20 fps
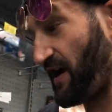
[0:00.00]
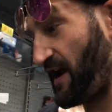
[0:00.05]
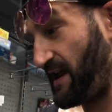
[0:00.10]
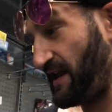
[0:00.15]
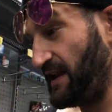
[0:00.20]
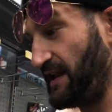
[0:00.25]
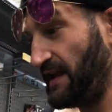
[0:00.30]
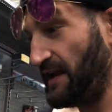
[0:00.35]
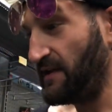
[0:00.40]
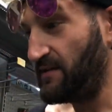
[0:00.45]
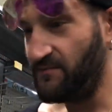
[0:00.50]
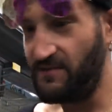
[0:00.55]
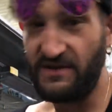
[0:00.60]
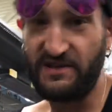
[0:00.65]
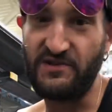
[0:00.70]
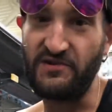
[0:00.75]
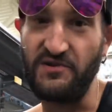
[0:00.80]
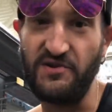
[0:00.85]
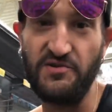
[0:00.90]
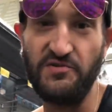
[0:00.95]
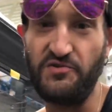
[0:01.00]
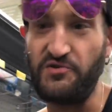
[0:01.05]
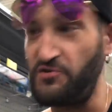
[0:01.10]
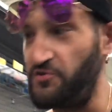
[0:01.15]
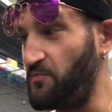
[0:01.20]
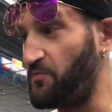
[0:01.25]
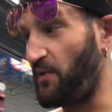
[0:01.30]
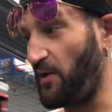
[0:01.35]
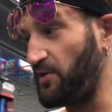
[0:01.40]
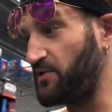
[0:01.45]
right. Mr.
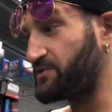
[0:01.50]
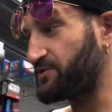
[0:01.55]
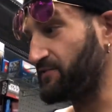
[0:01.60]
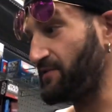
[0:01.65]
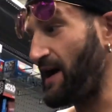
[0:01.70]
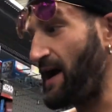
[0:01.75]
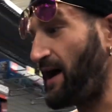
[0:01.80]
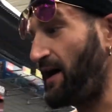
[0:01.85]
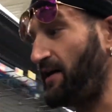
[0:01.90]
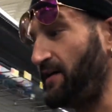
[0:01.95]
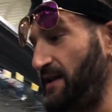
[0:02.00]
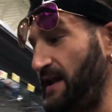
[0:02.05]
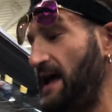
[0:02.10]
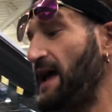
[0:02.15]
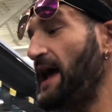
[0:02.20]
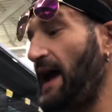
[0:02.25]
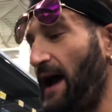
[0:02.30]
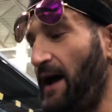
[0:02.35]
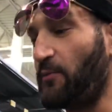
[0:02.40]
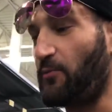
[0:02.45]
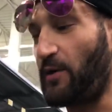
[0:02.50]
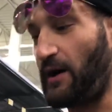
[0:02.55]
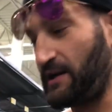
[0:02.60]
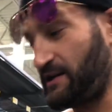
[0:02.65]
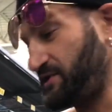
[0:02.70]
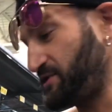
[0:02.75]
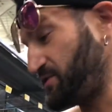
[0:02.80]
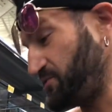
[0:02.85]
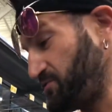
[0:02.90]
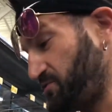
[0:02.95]
YouTube pokes around and
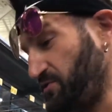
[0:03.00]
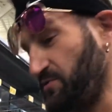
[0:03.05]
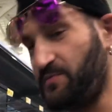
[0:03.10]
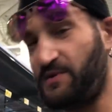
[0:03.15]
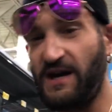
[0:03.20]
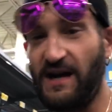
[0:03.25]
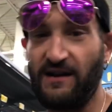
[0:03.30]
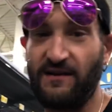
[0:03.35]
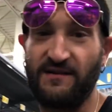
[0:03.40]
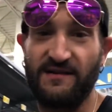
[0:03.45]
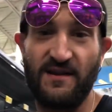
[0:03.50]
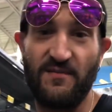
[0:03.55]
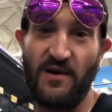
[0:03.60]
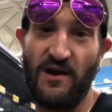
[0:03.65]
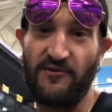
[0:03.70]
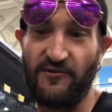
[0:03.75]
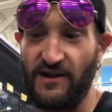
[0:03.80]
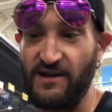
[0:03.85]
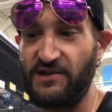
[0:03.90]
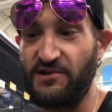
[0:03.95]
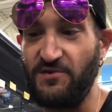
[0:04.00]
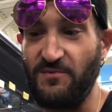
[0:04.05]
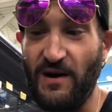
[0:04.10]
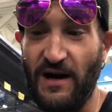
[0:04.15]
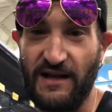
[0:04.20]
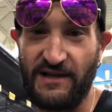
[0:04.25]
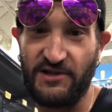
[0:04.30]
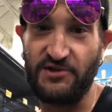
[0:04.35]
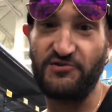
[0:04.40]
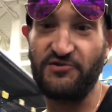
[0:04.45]
watches YouTube channels about rescue bots